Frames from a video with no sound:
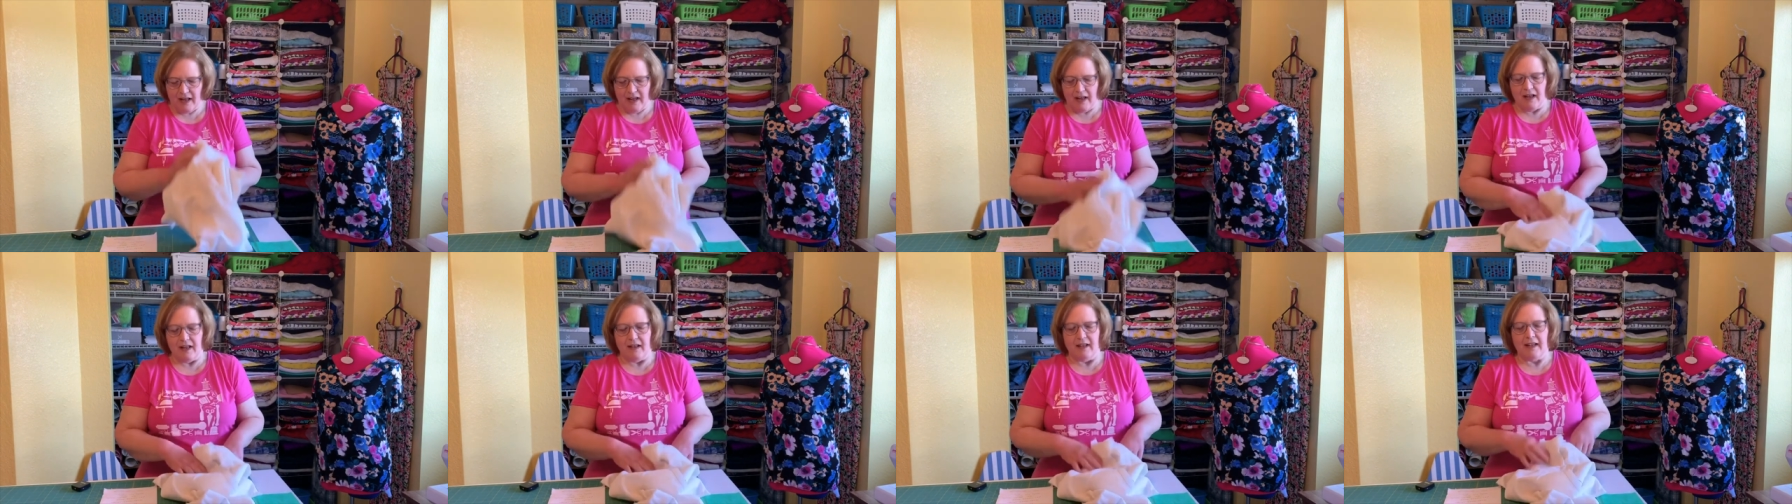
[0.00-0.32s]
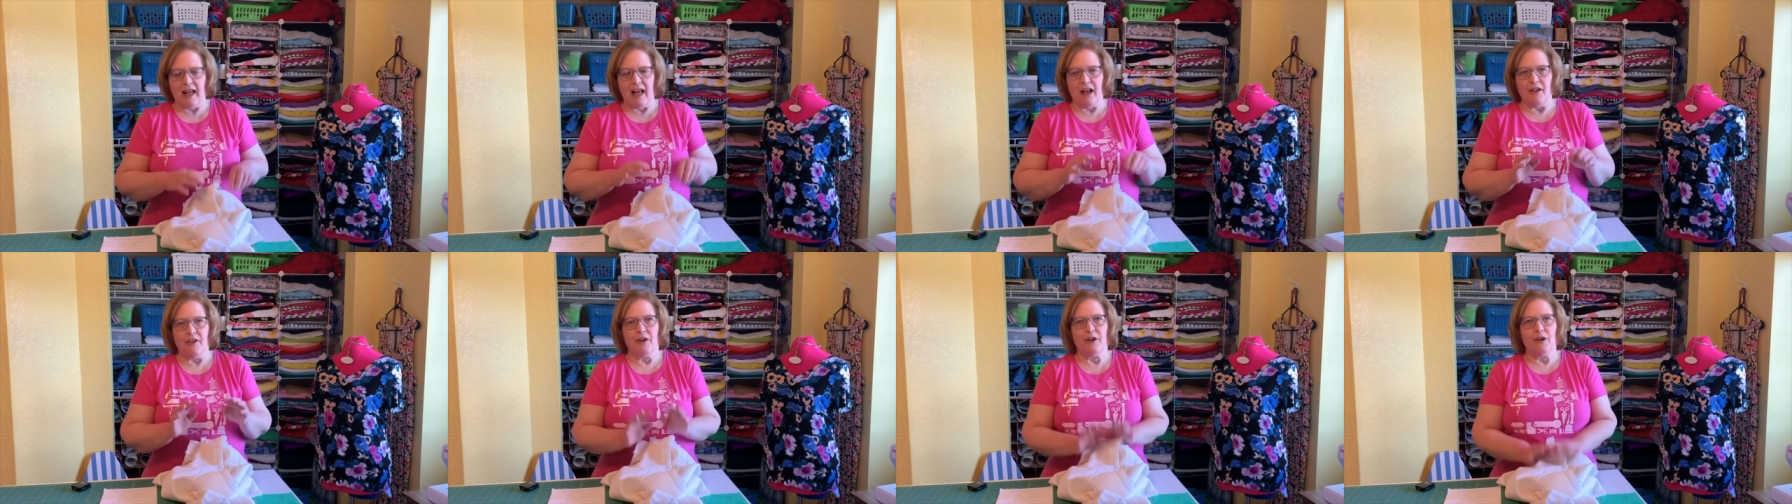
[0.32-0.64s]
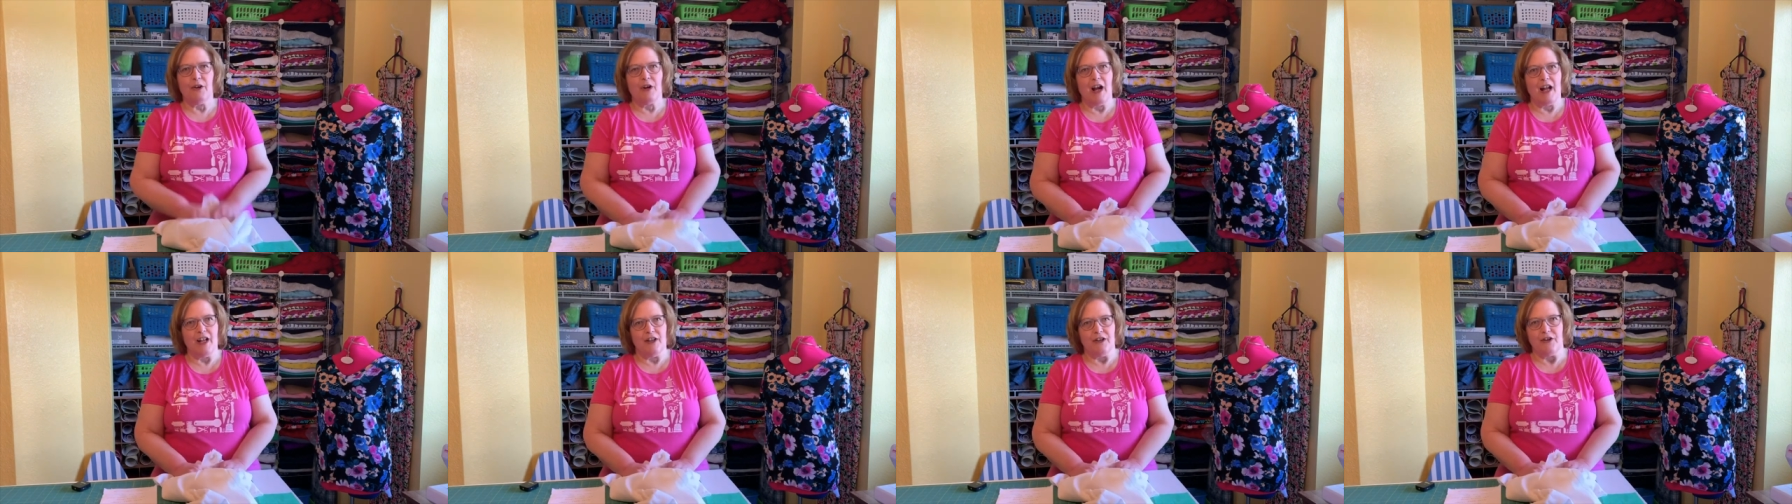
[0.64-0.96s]
Now, the
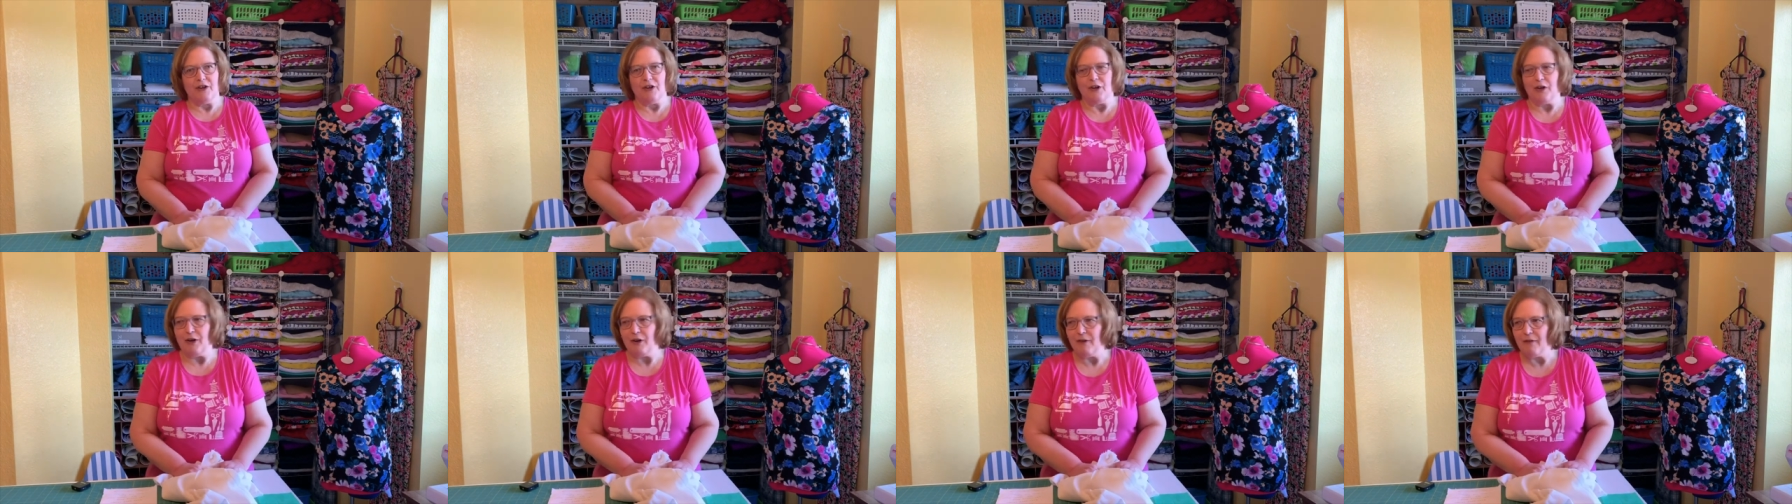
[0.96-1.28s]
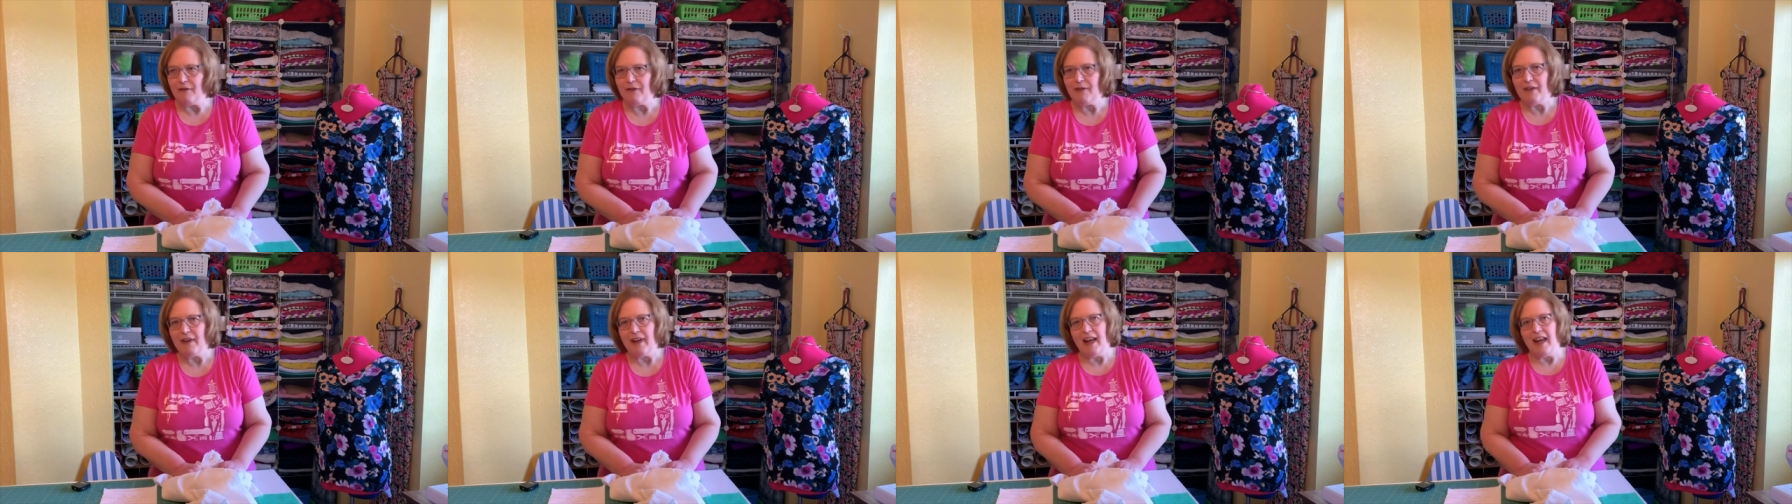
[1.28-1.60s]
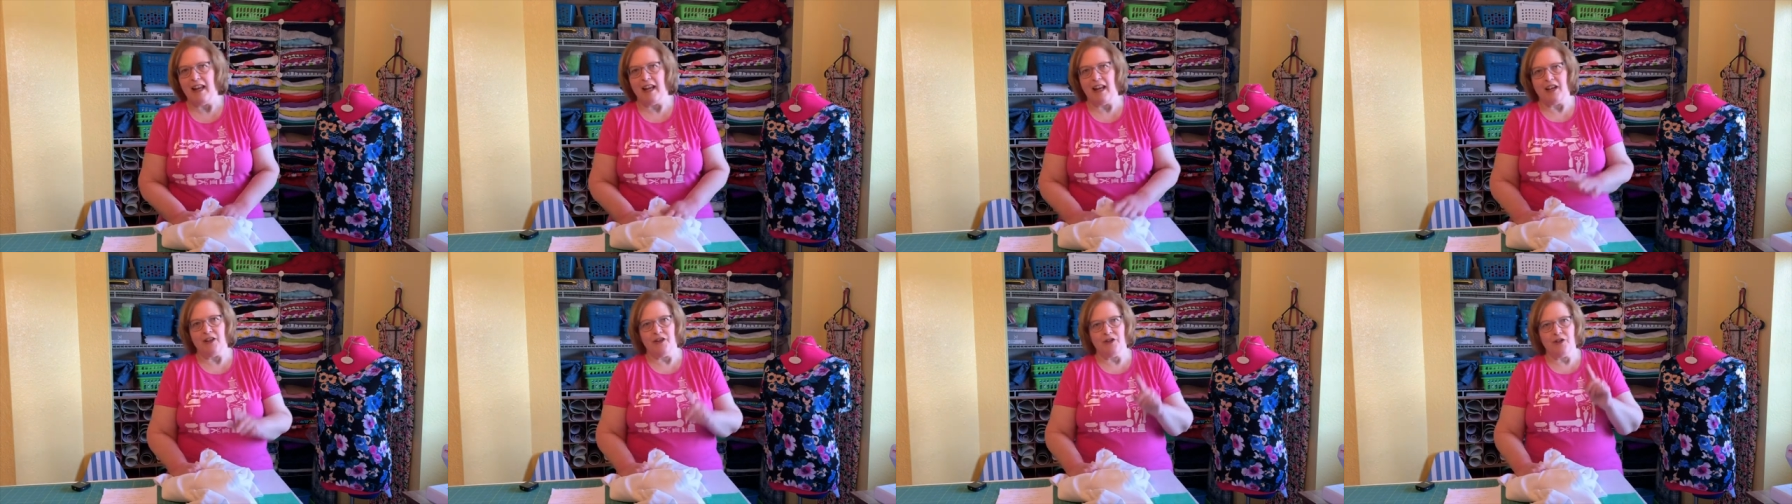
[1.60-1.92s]
crotch curve.
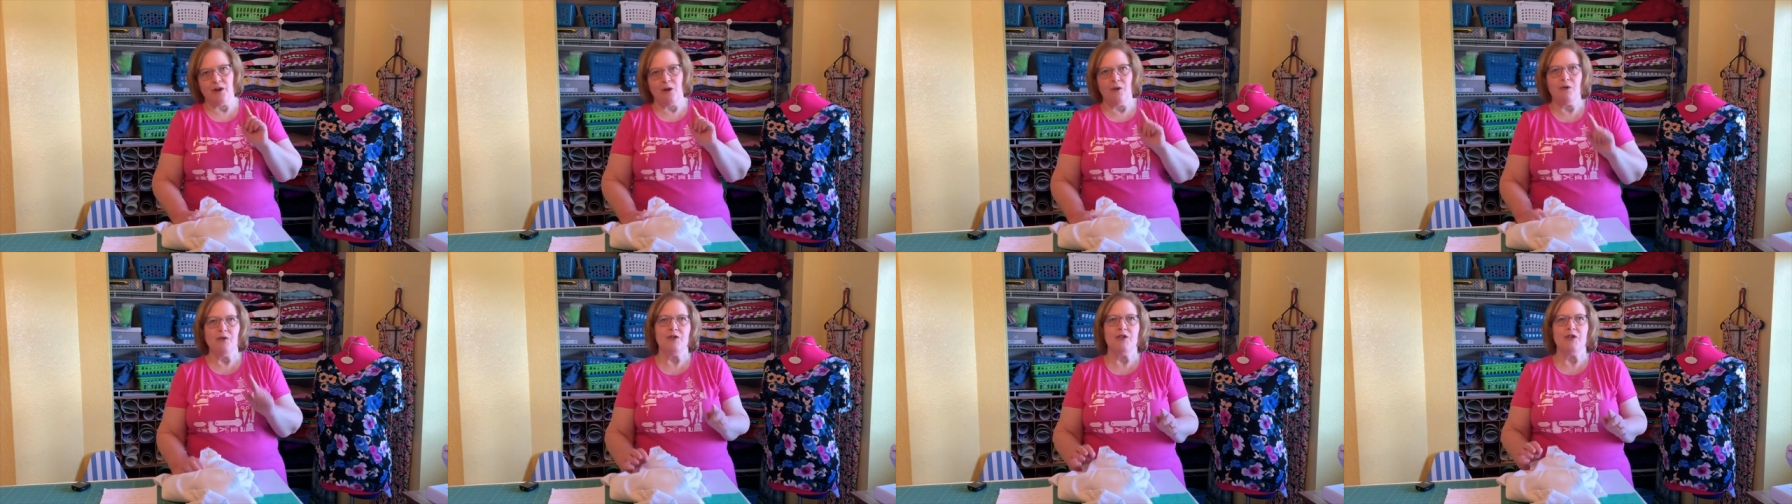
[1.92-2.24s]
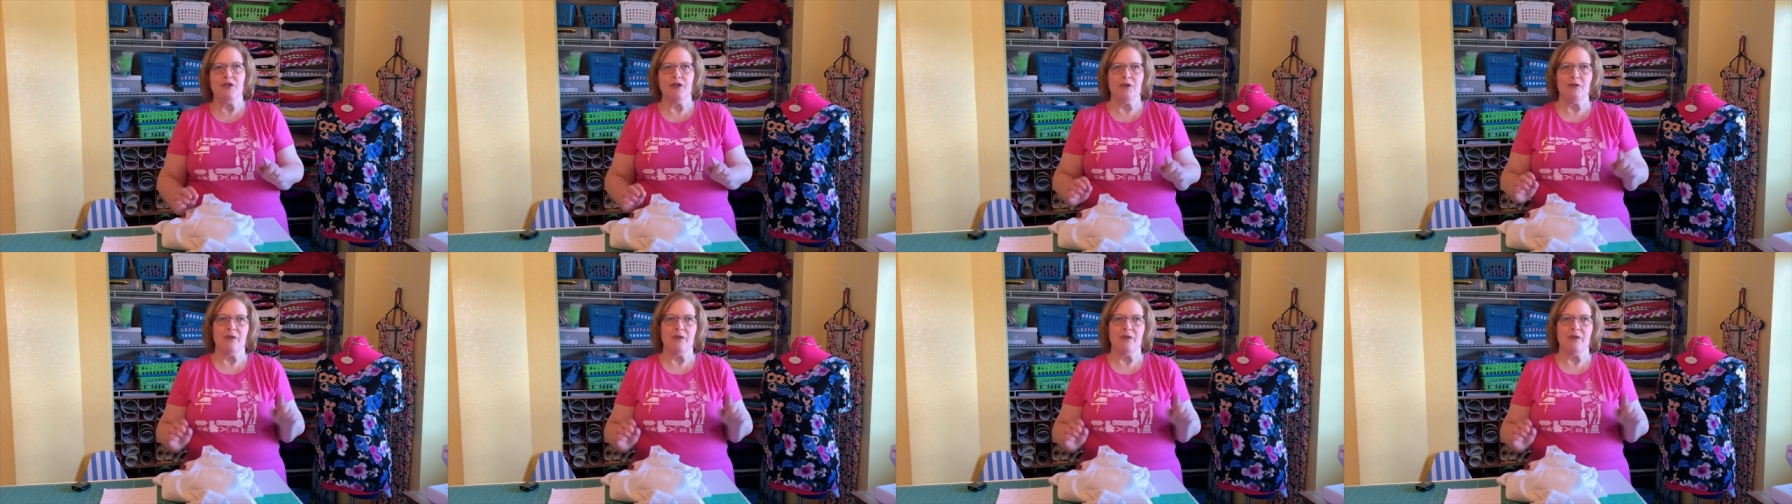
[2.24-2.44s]
And I showed